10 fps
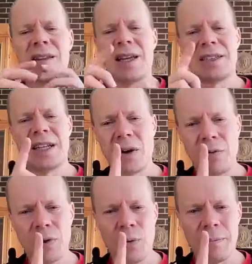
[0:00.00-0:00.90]
They start
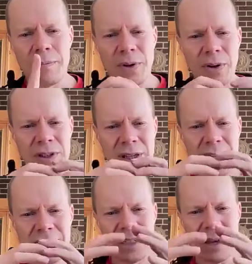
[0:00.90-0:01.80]
off with one person,
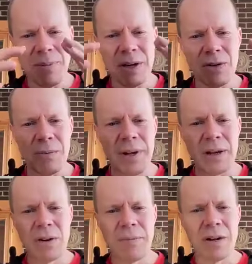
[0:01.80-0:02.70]
they just get bigger and
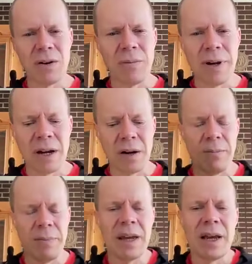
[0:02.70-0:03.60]
bigger and bigger and bigger
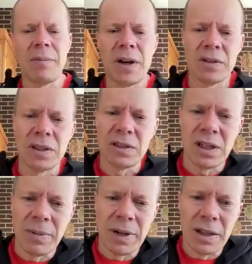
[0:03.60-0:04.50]
and bigger because it's
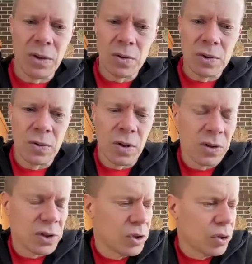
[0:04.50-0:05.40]
somebody that looks good
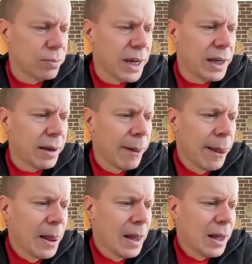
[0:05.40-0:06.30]
on social media.
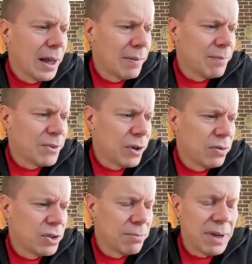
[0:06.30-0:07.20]

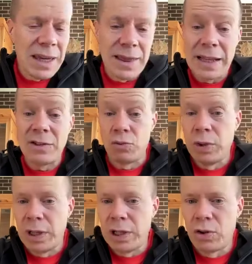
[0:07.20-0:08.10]
So to me, that's
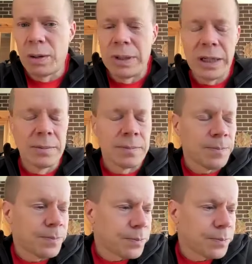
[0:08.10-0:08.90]
really troubling.